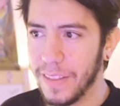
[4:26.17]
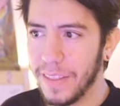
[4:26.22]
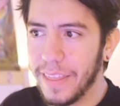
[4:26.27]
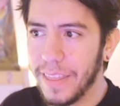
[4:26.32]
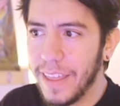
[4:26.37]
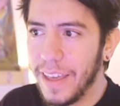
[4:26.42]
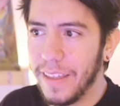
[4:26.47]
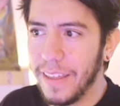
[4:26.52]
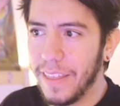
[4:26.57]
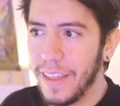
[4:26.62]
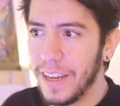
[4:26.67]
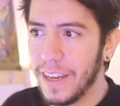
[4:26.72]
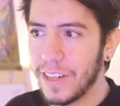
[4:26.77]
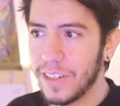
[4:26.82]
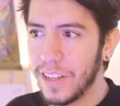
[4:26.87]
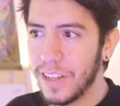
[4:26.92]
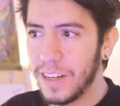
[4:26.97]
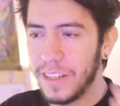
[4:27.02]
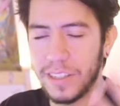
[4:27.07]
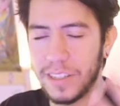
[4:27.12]

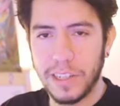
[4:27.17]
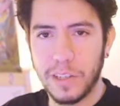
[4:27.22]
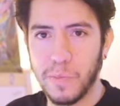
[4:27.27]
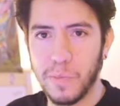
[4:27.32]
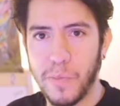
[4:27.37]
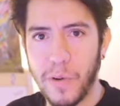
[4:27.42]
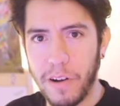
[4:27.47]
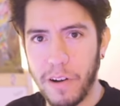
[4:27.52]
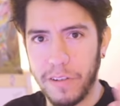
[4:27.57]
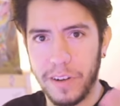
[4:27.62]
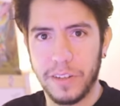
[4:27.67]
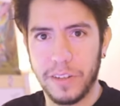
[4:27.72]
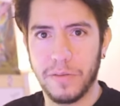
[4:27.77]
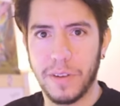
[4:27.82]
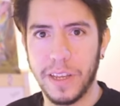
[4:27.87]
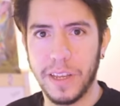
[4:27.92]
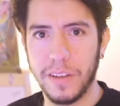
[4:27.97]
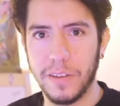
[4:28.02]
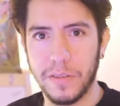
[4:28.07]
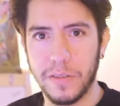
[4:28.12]
there's just progress,
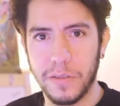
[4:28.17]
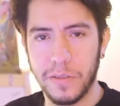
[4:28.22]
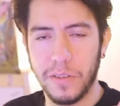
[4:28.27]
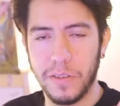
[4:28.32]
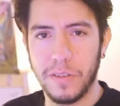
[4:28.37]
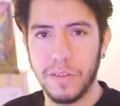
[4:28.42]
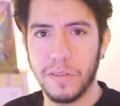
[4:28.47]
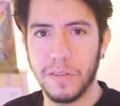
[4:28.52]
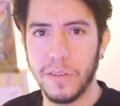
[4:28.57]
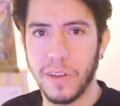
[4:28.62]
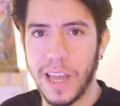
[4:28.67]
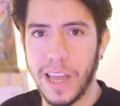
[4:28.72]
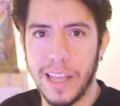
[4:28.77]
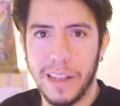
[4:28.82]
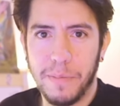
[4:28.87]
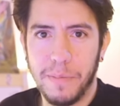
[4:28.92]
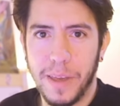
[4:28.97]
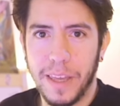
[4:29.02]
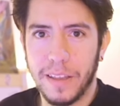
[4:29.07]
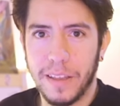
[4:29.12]
right? You know, you
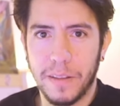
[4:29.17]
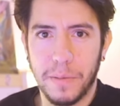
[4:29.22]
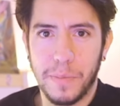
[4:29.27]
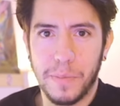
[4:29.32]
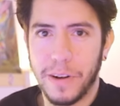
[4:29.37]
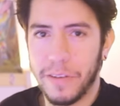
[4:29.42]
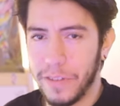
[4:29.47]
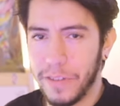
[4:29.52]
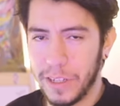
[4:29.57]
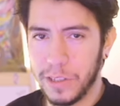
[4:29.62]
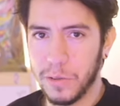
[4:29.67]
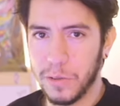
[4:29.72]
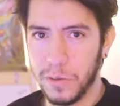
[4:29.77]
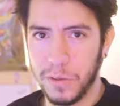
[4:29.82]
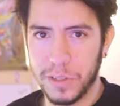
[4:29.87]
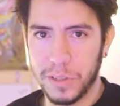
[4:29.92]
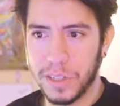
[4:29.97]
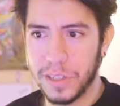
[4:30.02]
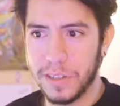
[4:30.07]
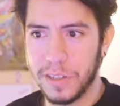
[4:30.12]
can't make the perfect
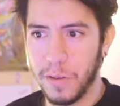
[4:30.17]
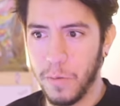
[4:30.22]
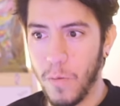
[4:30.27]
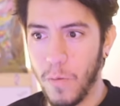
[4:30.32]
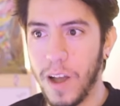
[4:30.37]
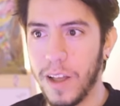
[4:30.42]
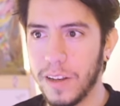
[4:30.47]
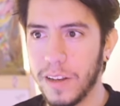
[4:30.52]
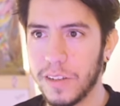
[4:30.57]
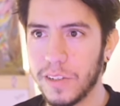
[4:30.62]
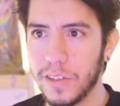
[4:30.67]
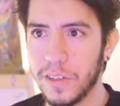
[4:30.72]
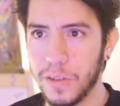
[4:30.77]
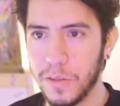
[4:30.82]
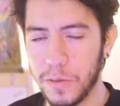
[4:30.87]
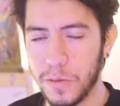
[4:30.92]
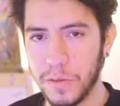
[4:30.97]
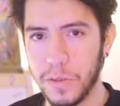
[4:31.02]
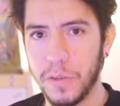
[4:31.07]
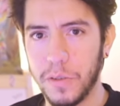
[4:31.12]
tool just at once.
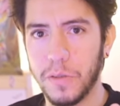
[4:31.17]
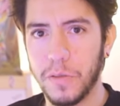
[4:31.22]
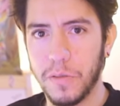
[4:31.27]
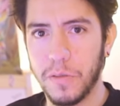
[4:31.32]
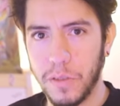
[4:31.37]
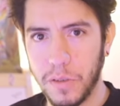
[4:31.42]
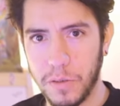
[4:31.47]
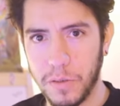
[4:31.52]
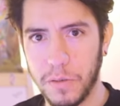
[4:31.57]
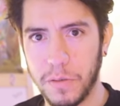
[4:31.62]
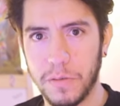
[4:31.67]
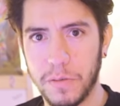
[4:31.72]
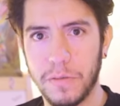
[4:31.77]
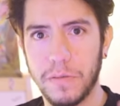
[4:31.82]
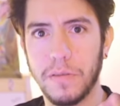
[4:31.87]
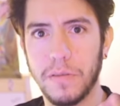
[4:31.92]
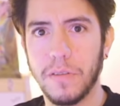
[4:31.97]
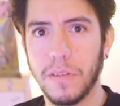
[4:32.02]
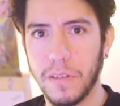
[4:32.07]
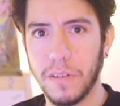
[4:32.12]
You
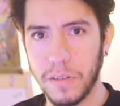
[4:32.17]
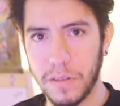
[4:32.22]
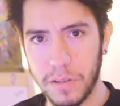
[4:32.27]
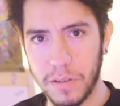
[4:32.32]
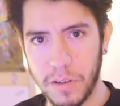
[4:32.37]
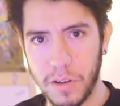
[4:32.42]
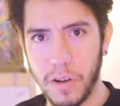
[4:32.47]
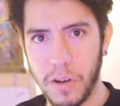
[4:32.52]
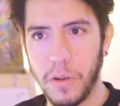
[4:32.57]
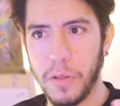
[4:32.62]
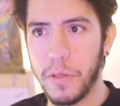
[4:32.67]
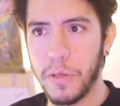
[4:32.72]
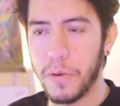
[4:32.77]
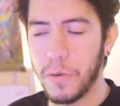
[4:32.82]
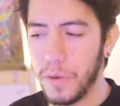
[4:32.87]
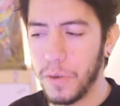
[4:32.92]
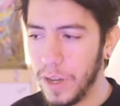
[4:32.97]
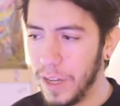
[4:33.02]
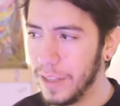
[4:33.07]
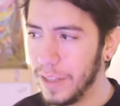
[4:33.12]
go
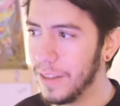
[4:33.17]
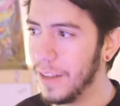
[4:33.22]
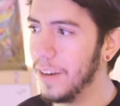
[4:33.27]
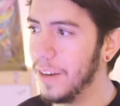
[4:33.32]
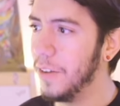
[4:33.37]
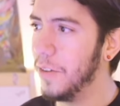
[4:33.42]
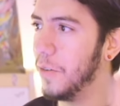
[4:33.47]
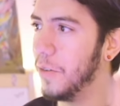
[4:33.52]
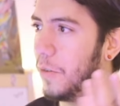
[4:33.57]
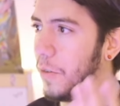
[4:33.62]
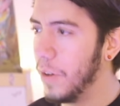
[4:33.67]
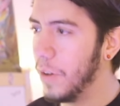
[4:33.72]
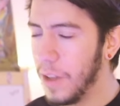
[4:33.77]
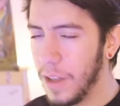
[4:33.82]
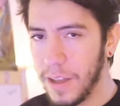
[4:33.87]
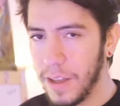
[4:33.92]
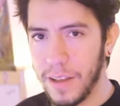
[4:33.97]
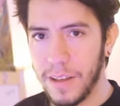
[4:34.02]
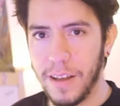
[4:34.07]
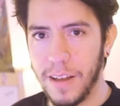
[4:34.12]
through it and you
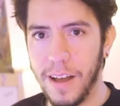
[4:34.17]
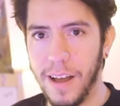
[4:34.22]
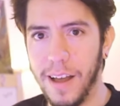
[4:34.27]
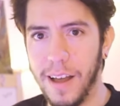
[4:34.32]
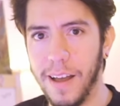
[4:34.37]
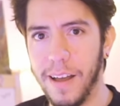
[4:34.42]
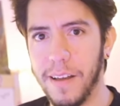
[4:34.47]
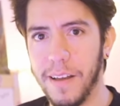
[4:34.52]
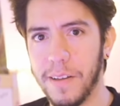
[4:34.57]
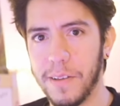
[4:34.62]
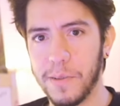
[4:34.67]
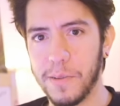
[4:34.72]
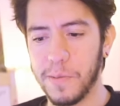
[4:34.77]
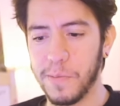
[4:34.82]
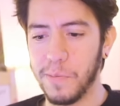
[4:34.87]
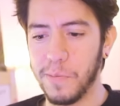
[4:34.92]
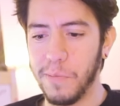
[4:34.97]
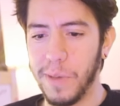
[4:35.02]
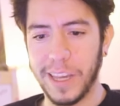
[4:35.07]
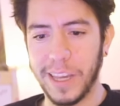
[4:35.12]

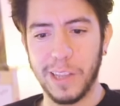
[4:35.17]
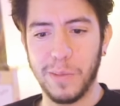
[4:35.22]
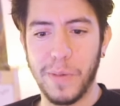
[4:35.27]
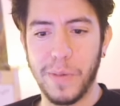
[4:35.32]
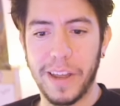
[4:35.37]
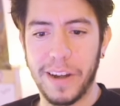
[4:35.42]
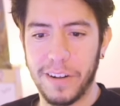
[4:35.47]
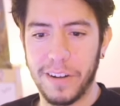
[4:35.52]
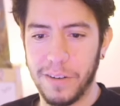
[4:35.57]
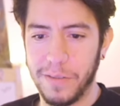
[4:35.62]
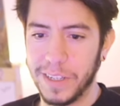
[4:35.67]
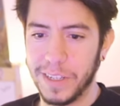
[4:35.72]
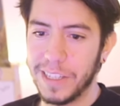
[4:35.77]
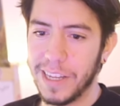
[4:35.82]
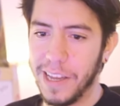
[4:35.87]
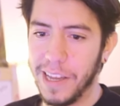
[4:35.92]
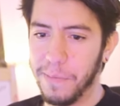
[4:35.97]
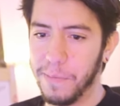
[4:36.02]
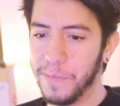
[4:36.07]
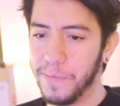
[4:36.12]
make it better over
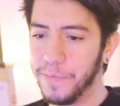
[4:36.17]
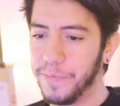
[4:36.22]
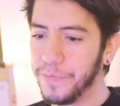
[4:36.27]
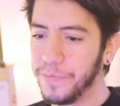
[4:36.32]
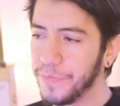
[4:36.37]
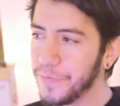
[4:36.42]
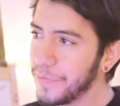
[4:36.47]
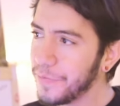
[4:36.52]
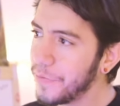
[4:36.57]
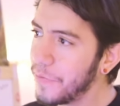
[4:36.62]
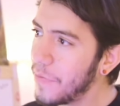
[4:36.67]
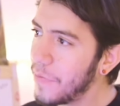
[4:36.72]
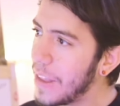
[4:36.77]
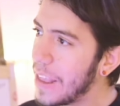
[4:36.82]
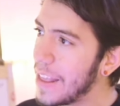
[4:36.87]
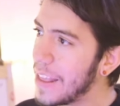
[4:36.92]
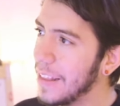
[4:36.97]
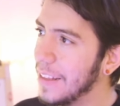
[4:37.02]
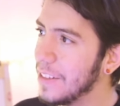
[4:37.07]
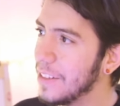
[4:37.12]
time.
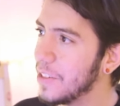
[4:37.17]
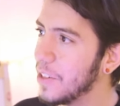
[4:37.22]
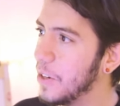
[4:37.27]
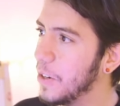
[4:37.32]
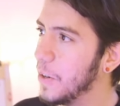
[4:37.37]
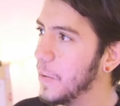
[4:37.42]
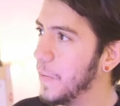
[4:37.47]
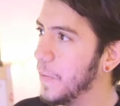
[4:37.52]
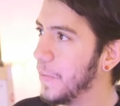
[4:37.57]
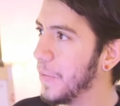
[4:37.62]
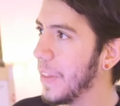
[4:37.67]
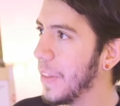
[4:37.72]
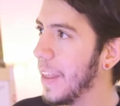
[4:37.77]
So